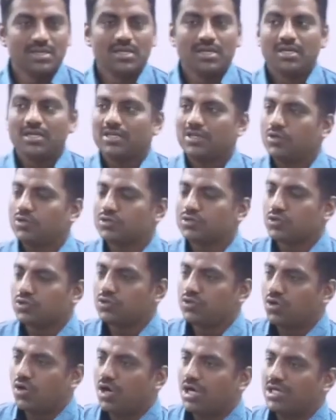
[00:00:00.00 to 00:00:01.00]
You should
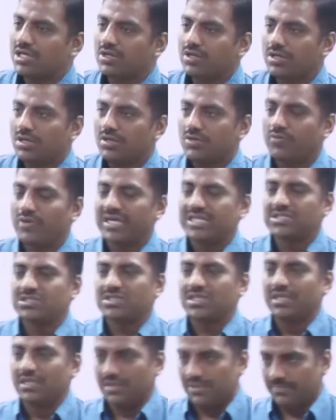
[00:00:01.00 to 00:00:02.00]
not
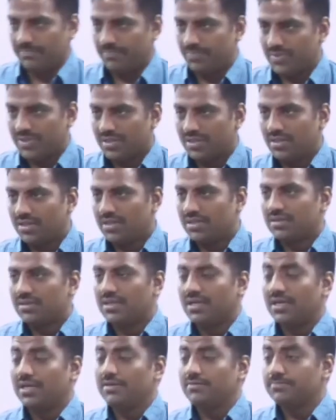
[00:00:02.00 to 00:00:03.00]
question
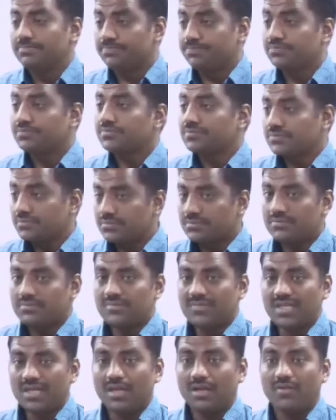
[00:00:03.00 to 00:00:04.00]
the
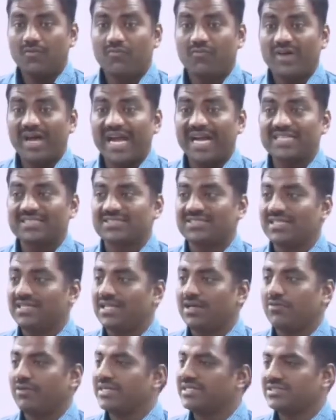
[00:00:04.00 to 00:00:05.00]
facts in the
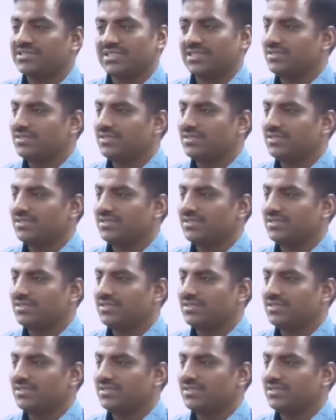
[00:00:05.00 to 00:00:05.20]
question.